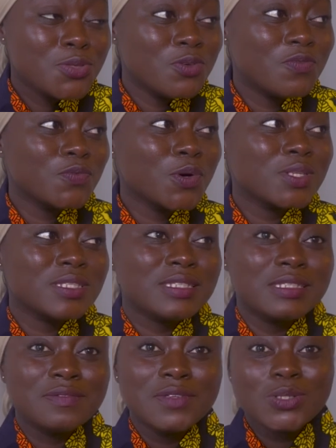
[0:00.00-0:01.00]
you've not
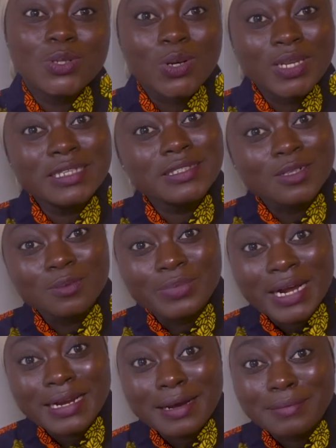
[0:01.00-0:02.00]
given your little
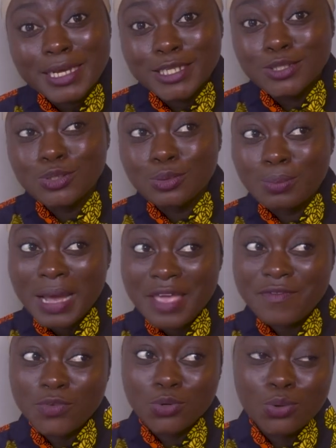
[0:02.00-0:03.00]
brother money to buy
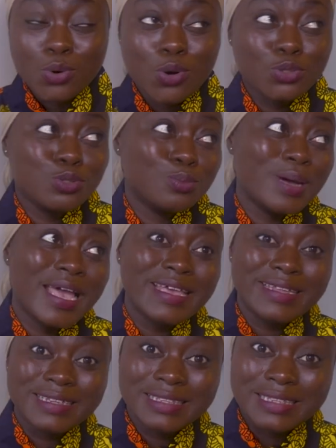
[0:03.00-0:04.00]
phone or to buy
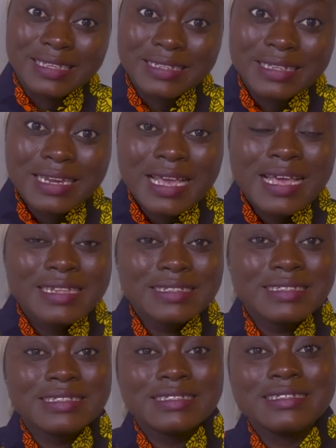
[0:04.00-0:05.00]
anything.
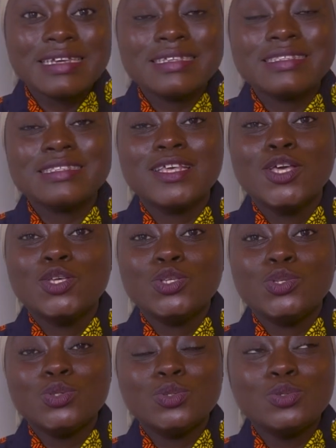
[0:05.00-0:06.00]
This is just
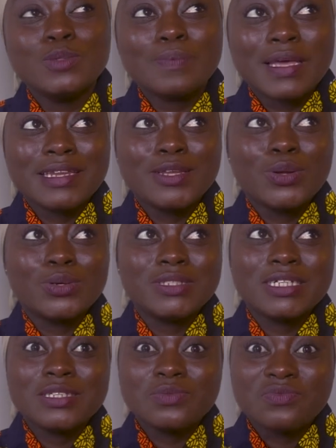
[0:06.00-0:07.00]
you spending on
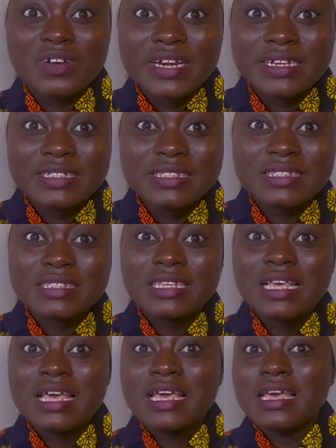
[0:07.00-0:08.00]
just rent,
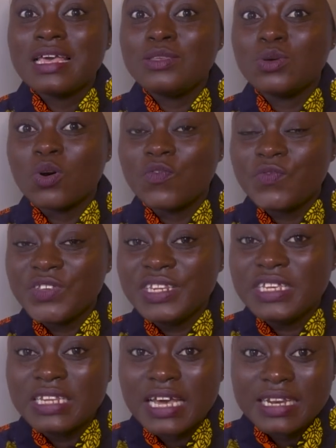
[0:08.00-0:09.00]
your
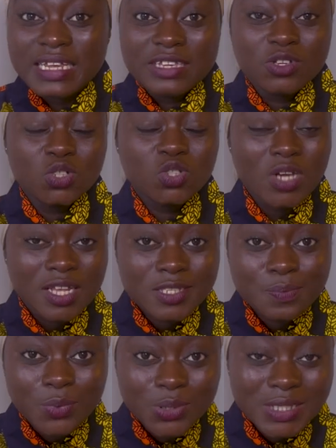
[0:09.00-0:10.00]
feeding, and then your
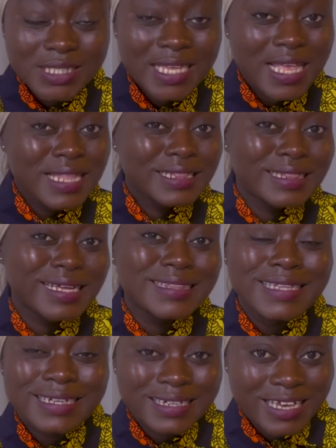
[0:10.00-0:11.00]
transport.
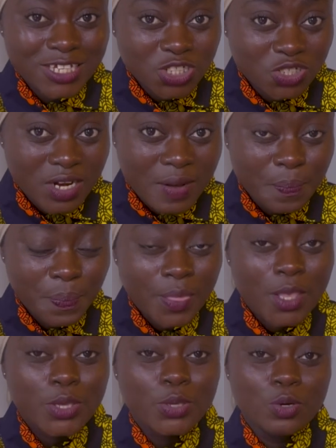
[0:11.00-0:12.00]
Nothing extra.
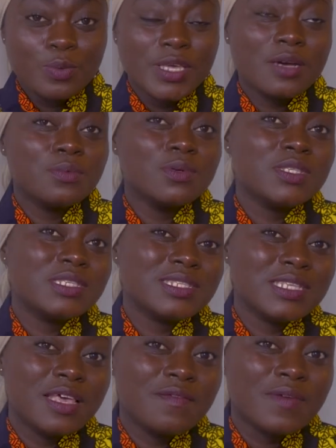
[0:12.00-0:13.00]
You'll be able to
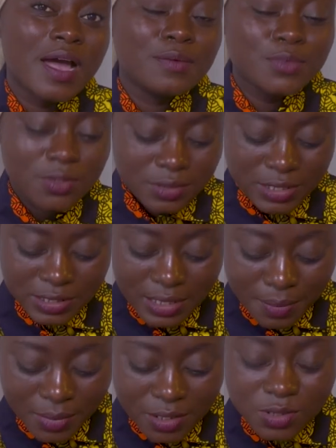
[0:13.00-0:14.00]
save up to this
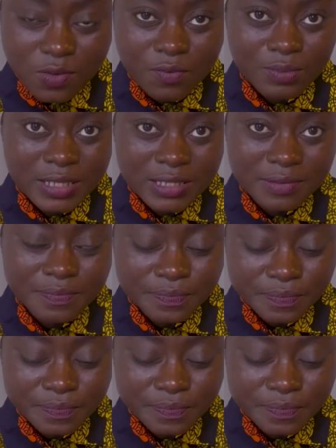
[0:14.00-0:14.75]
amount of money.